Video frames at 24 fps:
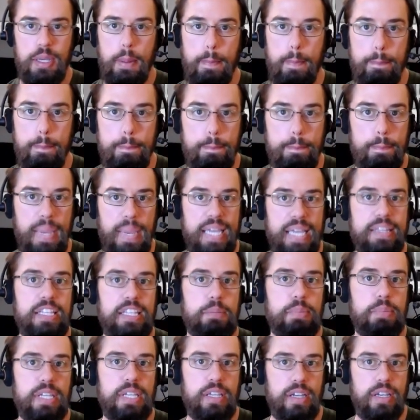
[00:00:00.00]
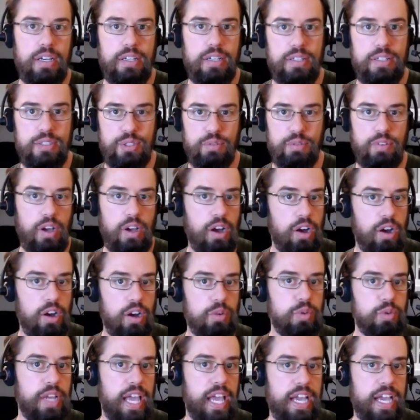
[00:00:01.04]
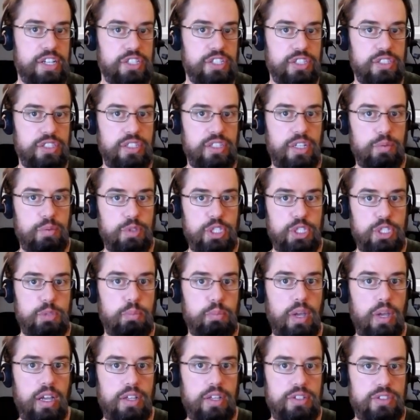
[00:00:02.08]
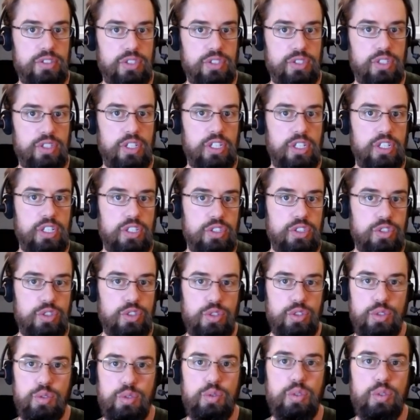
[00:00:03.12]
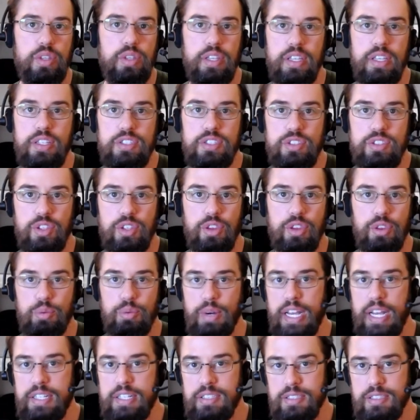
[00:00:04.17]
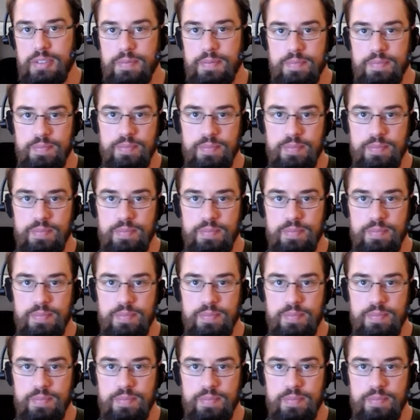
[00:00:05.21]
mainly because of our reaction and response to this threat.